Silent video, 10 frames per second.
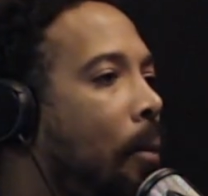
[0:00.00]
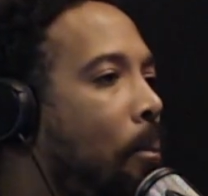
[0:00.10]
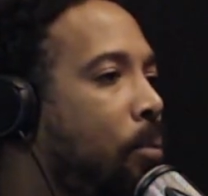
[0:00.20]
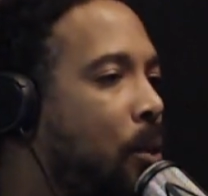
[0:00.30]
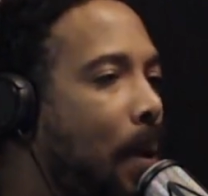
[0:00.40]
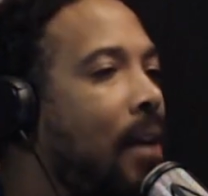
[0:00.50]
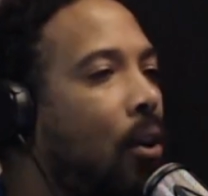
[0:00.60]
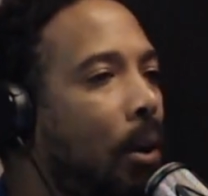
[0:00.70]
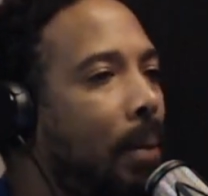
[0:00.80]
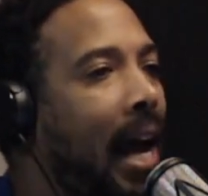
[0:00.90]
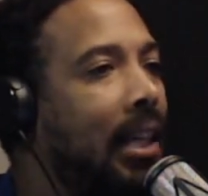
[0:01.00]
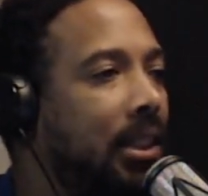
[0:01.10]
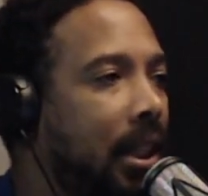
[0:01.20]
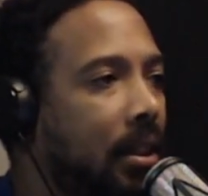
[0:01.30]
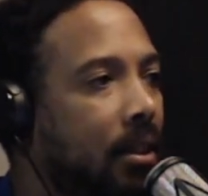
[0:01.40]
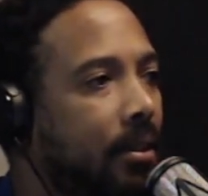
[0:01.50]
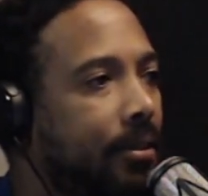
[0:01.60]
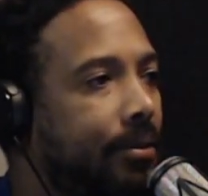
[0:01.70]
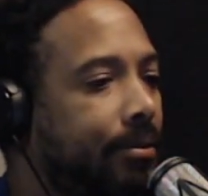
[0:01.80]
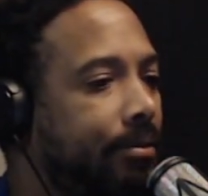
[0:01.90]
speak on a black agenda
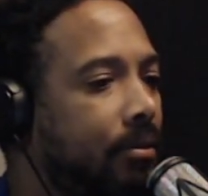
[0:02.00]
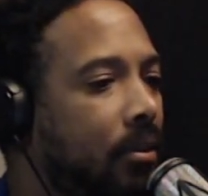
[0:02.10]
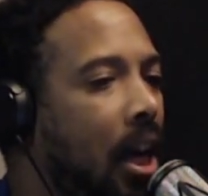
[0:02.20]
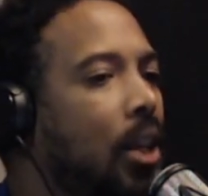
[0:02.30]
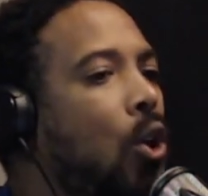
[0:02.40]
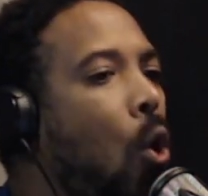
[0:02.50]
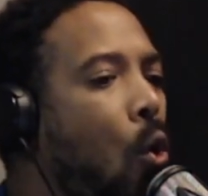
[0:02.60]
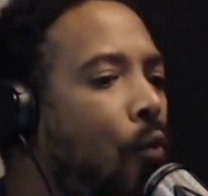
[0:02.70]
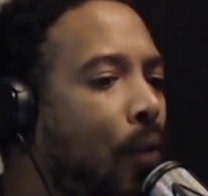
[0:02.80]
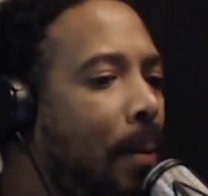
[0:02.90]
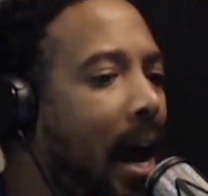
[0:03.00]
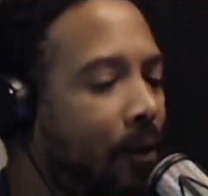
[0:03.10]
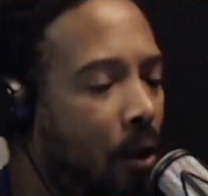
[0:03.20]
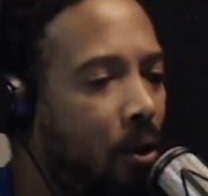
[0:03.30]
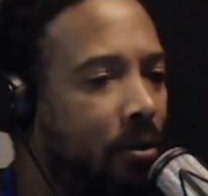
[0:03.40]
and do for black folk.